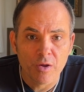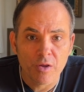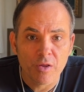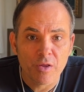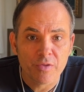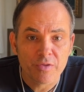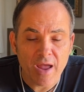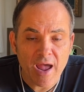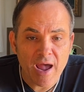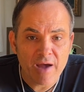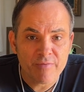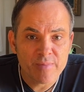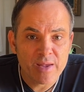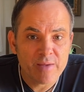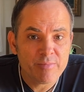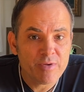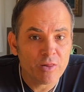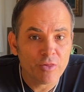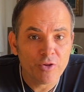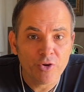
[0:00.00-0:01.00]
to have
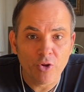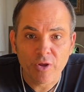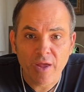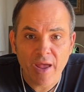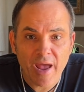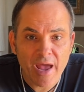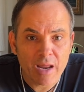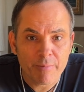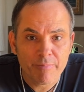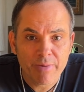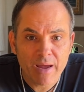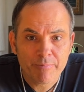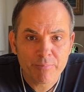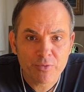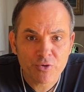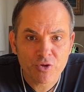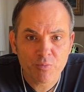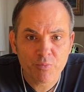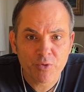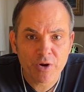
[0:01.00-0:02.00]
maybe a little can of pepper
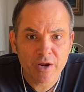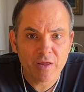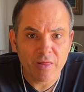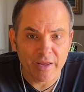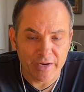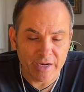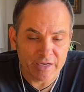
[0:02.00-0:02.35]
spray, like a